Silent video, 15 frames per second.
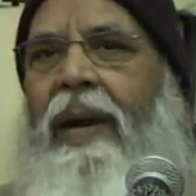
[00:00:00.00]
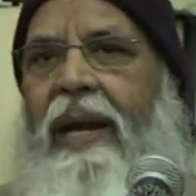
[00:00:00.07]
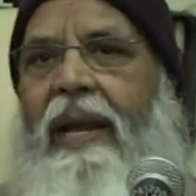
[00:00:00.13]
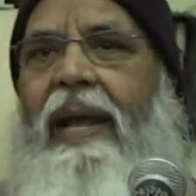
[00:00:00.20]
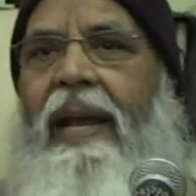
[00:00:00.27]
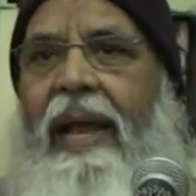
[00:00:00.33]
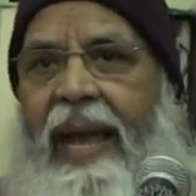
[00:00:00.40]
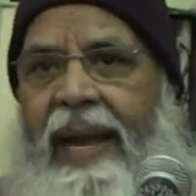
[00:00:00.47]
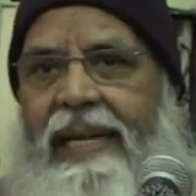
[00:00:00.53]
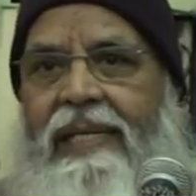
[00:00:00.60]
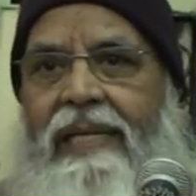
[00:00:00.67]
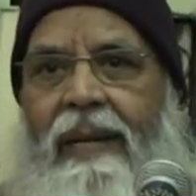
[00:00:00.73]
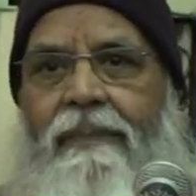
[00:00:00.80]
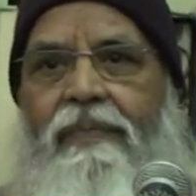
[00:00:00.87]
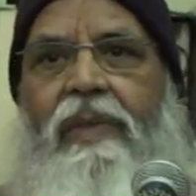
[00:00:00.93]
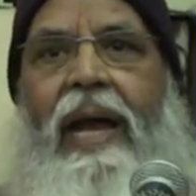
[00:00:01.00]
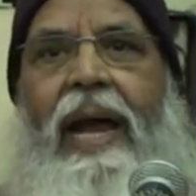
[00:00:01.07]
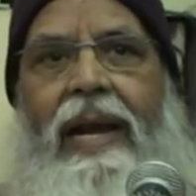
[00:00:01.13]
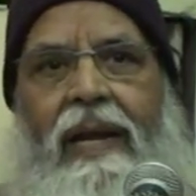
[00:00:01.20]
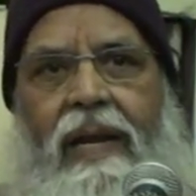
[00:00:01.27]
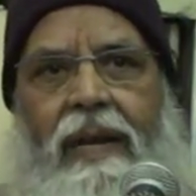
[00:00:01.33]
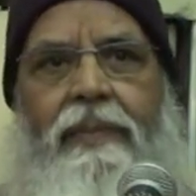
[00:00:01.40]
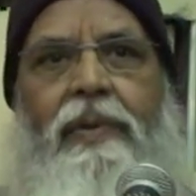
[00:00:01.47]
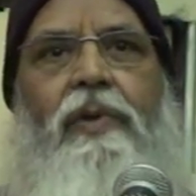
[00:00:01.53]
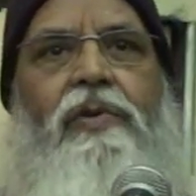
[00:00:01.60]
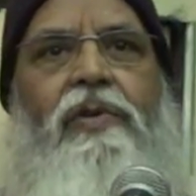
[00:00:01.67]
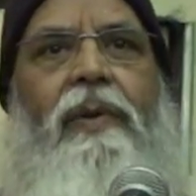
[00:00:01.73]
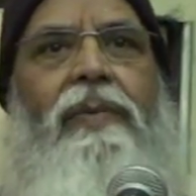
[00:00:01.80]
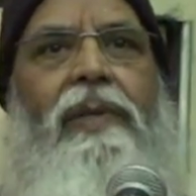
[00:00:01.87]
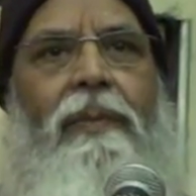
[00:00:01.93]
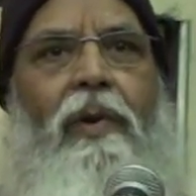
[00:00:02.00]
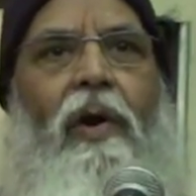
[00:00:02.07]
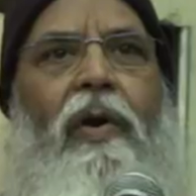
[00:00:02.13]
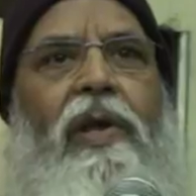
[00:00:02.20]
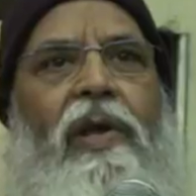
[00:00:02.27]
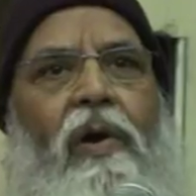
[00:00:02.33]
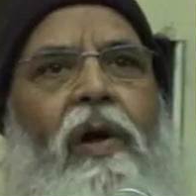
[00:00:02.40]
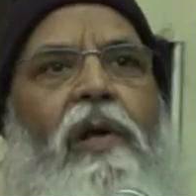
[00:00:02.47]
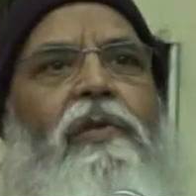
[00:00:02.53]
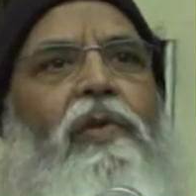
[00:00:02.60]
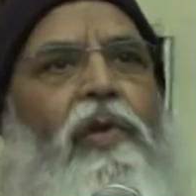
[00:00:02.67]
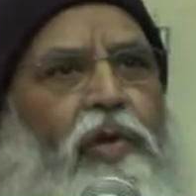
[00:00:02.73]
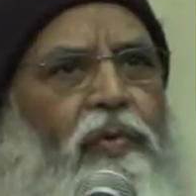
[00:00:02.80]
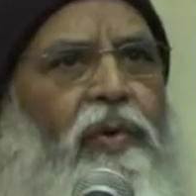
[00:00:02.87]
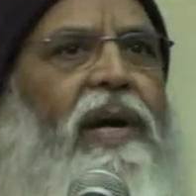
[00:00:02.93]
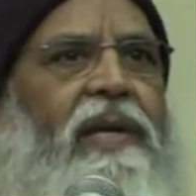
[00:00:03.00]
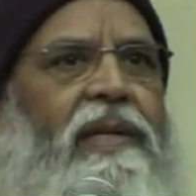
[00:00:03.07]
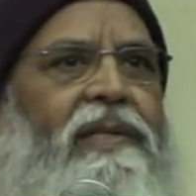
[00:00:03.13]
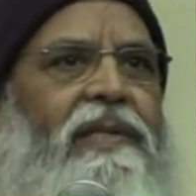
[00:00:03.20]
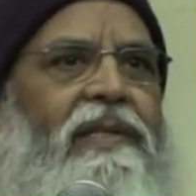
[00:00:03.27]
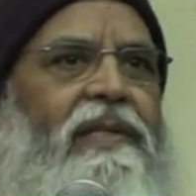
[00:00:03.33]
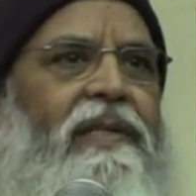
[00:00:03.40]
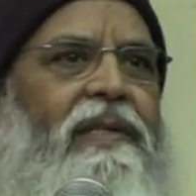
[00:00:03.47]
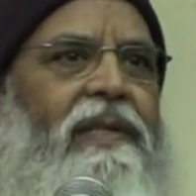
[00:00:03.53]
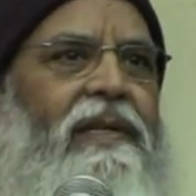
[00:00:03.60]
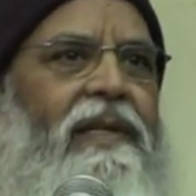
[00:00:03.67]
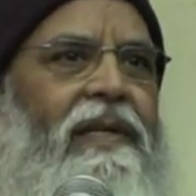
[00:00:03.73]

But then accept the attributes of the body also yours.